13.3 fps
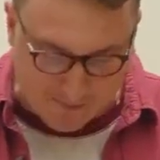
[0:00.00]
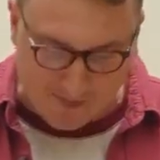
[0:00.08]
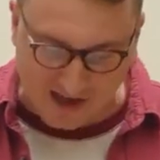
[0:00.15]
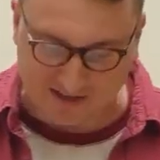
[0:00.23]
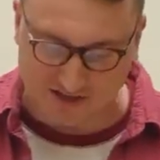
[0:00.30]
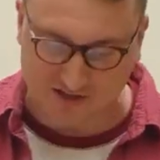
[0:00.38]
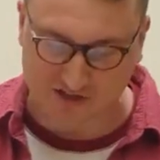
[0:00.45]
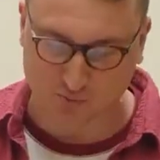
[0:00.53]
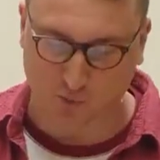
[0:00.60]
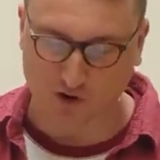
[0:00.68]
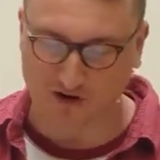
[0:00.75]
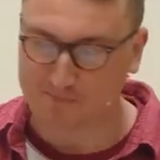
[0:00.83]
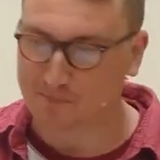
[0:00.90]
message is
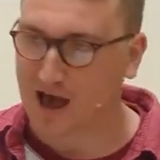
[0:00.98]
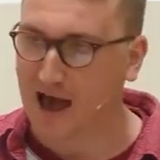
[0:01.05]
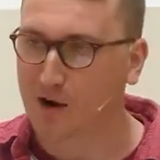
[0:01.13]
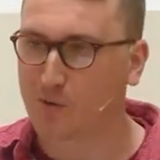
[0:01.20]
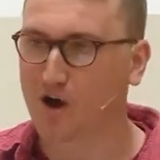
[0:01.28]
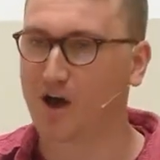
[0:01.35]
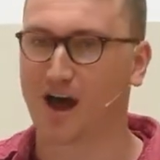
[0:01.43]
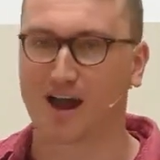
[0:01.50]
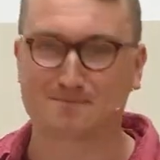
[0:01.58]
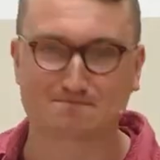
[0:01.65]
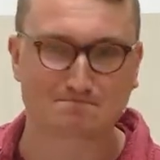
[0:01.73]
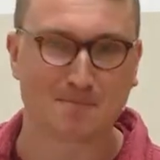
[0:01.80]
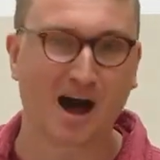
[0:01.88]
one of power
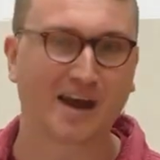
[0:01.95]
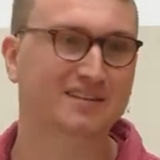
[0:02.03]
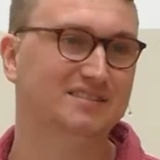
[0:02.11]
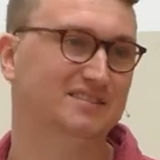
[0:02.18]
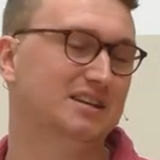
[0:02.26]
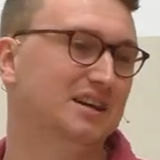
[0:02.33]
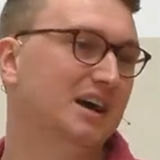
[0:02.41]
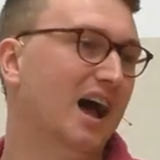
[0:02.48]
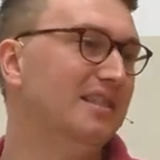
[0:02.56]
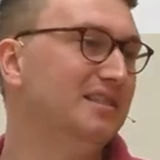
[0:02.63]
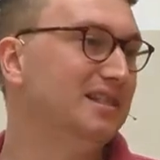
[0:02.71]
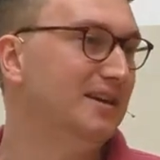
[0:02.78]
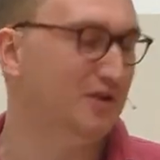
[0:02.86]
and might
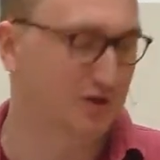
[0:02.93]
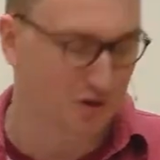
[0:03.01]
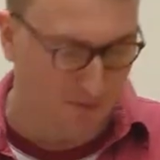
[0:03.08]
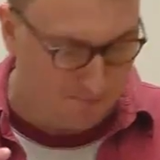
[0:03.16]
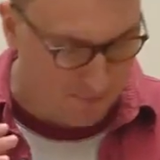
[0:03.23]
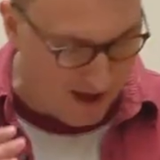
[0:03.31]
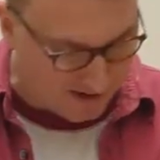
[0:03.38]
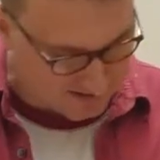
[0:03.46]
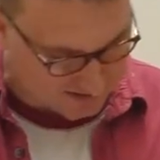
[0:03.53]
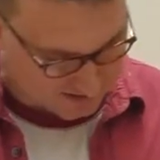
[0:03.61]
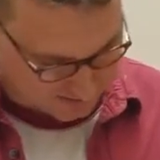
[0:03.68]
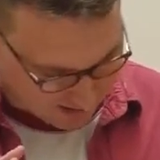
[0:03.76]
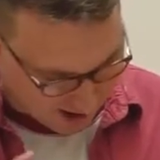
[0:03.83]
and living your
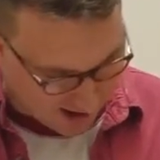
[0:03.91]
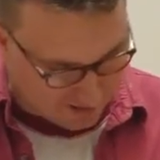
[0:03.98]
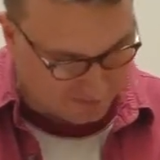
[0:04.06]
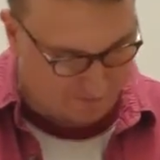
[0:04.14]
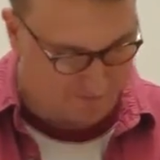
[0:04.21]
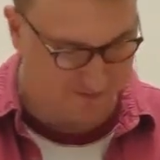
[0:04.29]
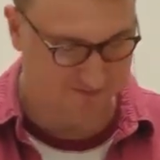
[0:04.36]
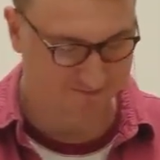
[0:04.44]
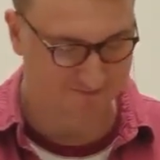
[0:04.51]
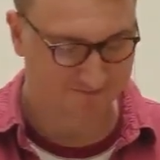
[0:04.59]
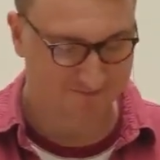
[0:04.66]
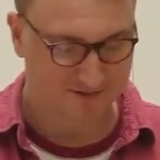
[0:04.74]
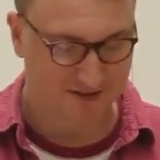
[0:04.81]
best life.
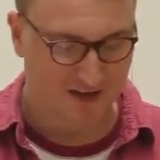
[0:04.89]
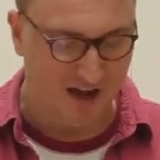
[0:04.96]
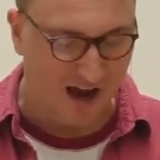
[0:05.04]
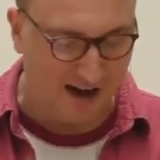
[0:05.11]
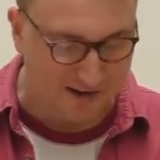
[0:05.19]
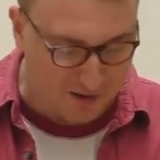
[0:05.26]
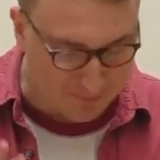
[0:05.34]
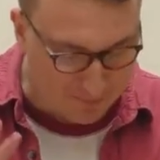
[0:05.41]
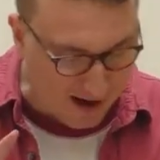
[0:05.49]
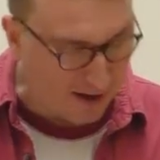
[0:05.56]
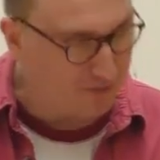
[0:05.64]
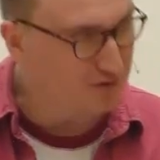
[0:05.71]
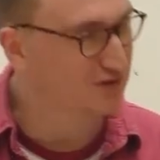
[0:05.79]
And in
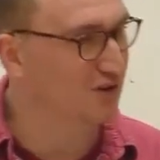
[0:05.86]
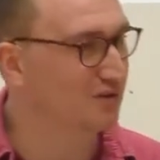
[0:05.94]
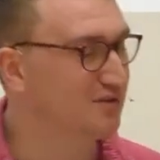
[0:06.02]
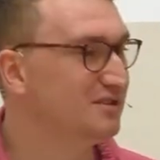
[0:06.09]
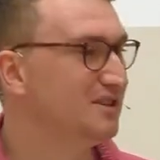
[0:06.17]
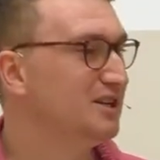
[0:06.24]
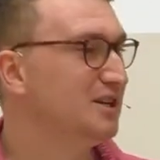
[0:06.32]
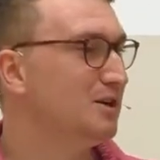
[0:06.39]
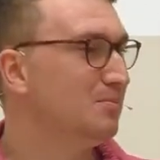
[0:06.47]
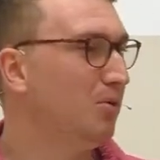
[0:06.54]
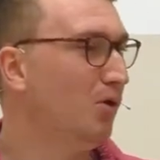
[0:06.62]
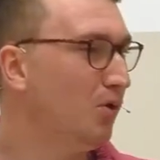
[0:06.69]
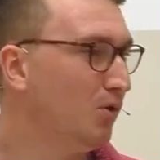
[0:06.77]
comparison,
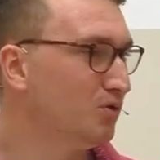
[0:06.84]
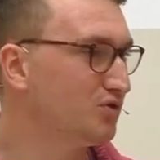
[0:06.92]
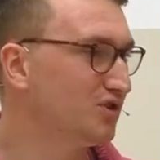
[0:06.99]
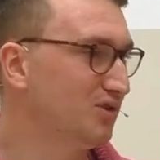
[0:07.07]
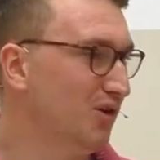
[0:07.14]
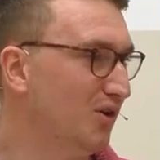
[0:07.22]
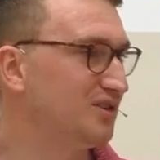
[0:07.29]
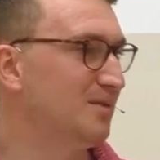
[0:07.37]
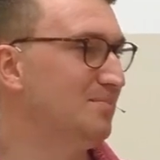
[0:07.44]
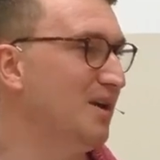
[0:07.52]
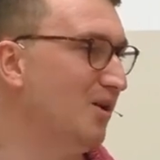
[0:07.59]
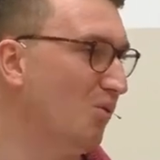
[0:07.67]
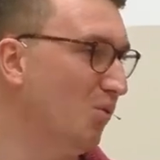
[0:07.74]
Paul just looks a
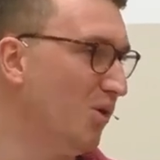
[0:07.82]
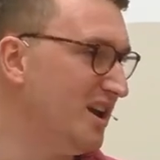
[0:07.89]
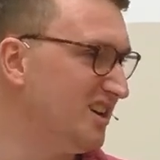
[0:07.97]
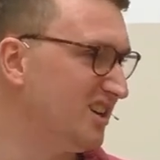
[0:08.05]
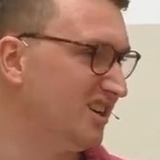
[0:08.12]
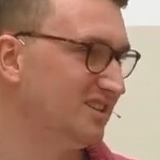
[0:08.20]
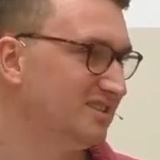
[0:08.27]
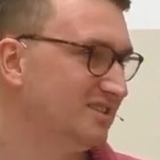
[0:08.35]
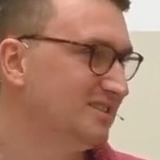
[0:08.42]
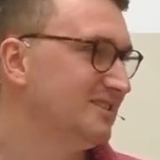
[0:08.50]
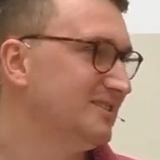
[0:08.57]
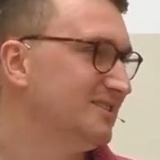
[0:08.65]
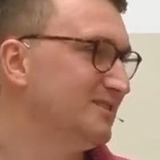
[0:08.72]
bit weak
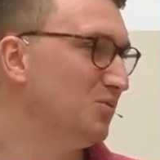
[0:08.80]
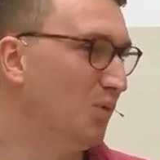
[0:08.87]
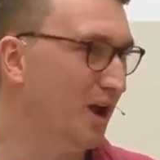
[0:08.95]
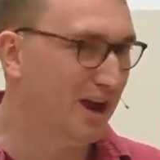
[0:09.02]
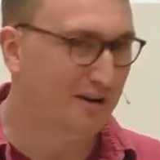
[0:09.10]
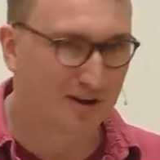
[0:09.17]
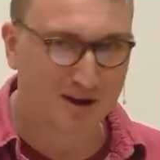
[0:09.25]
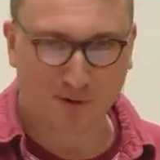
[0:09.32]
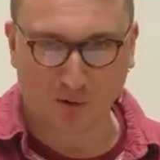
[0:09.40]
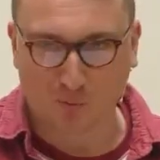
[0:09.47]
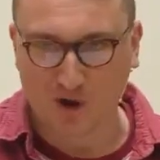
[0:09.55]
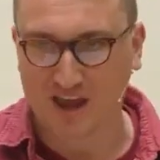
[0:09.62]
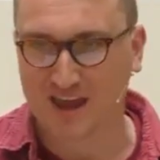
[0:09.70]
and weary, a
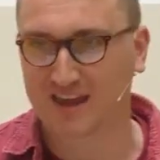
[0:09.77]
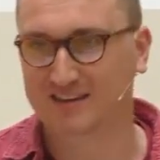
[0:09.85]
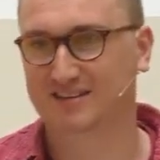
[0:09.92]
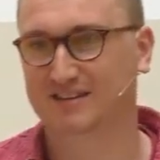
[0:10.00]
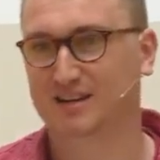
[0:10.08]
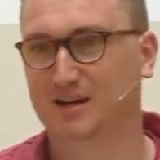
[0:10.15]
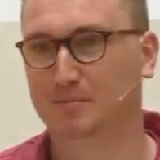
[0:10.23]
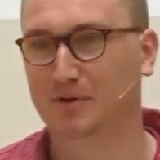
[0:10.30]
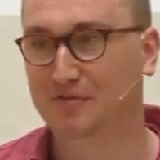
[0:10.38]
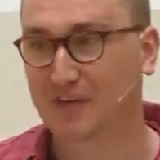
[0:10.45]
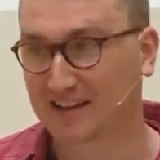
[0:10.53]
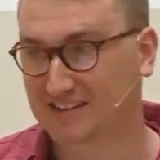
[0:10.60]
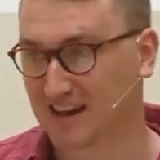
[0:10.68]
bit weird,
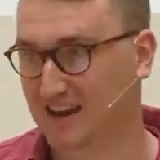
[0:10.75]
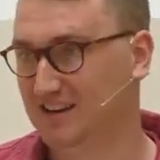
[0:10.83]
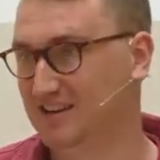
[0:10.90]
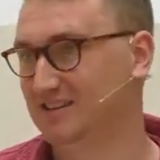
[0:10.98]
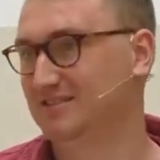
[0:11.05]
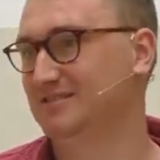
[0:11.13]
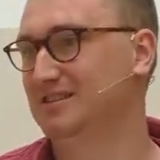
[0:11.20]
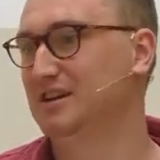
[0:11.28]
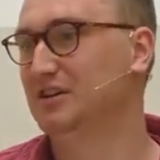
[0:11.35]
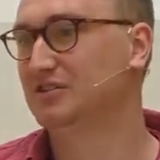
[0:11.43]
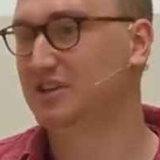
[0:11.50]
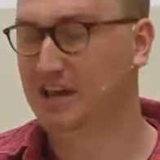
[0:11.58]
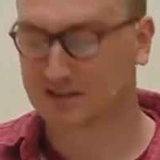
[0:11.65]
pathetic.
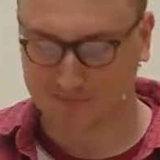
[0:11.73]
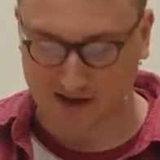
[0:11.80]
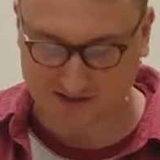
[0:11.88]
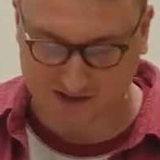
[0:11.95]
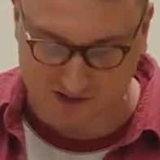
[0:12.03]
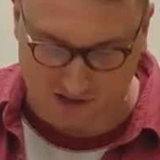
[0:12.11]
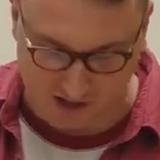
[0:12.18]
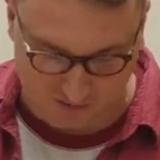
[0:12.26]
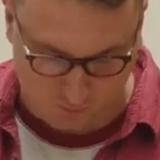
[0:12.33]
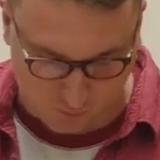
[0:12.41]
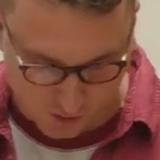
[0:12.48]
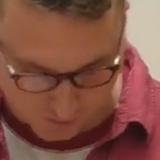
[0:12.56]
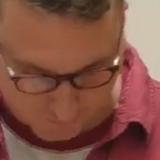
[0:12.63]
Because his message is one